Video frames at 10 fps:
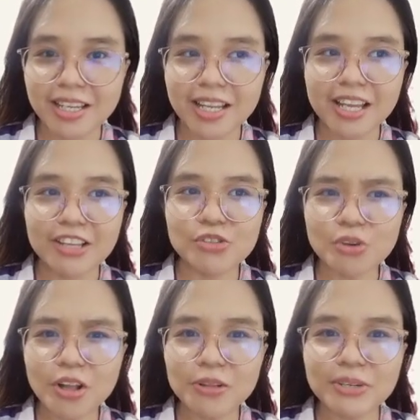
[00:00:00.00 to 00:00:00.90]
and to
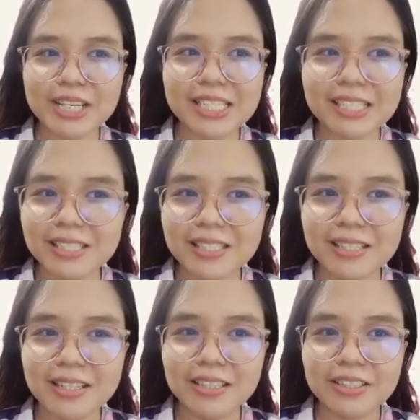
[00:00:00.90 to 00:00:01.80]
always
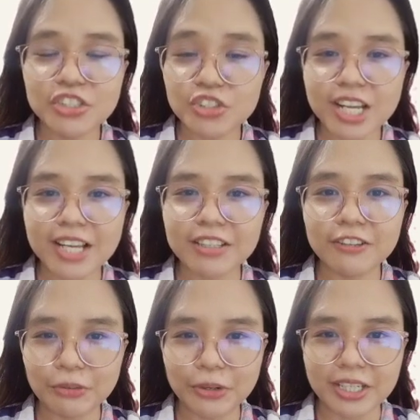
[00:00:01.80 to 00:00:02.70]
check the
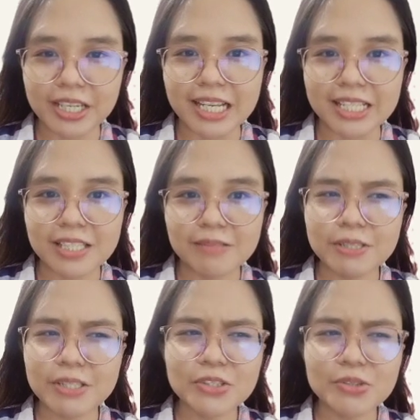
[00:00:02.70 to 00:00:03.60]
forecast,
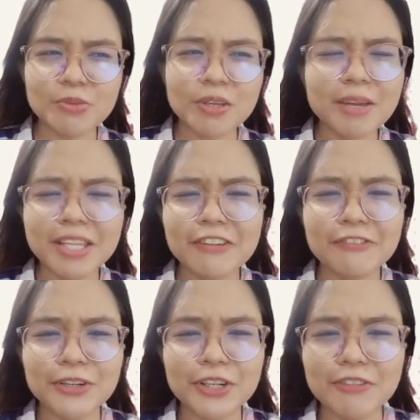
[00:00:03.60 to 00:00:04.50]
because we may
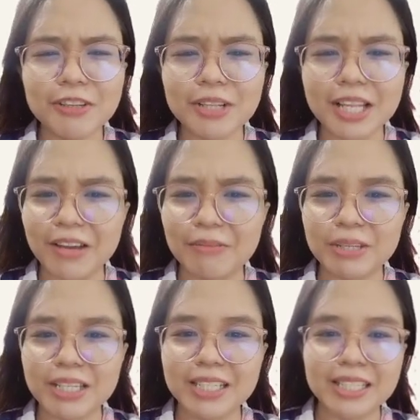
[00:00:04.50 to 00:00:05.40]
never know what will
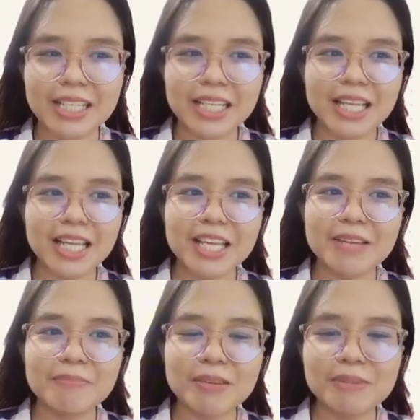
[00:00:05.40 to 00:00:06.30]
happen, and
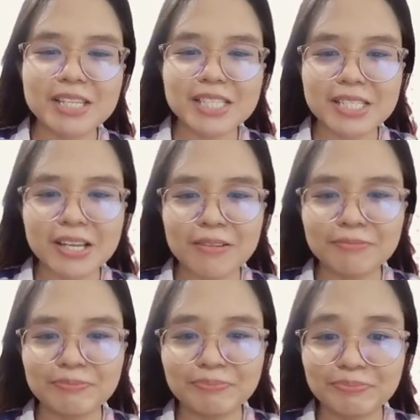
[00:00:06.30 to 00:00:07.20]
maybe
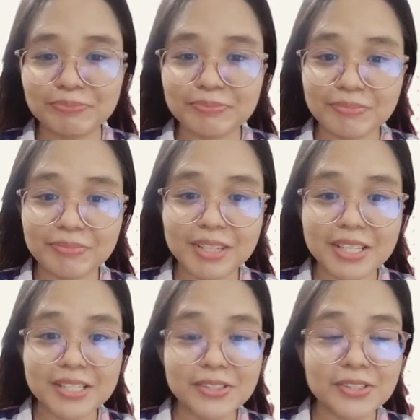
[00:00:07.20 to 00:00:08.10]
some
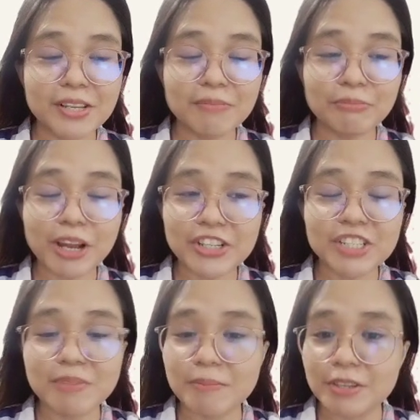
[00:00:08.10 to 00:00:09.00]
projects
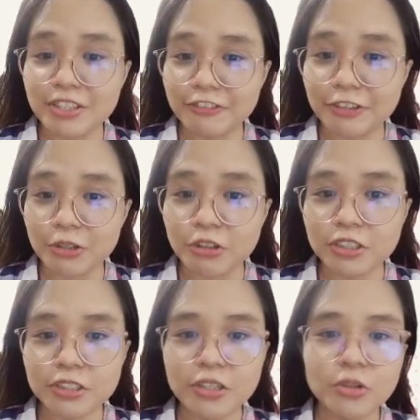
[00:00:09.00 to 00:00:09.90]
may be difficult
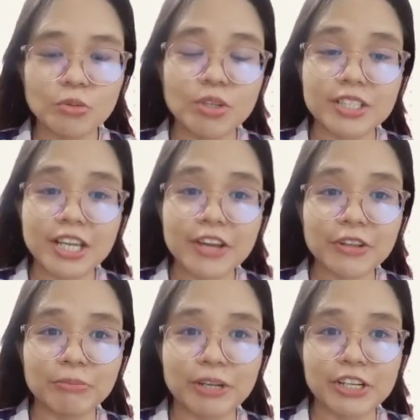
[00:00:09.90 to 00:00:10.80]
while the other
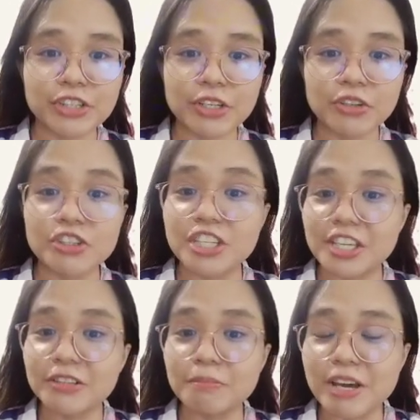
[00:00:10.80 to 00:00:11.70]
project could
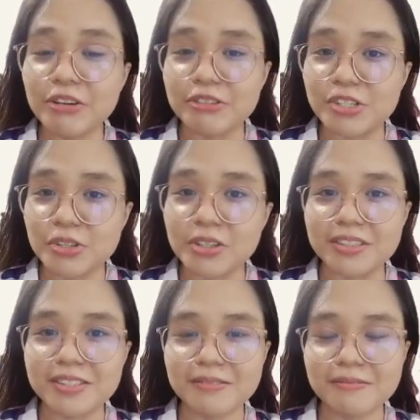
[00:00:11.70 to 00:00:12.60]
yield better results.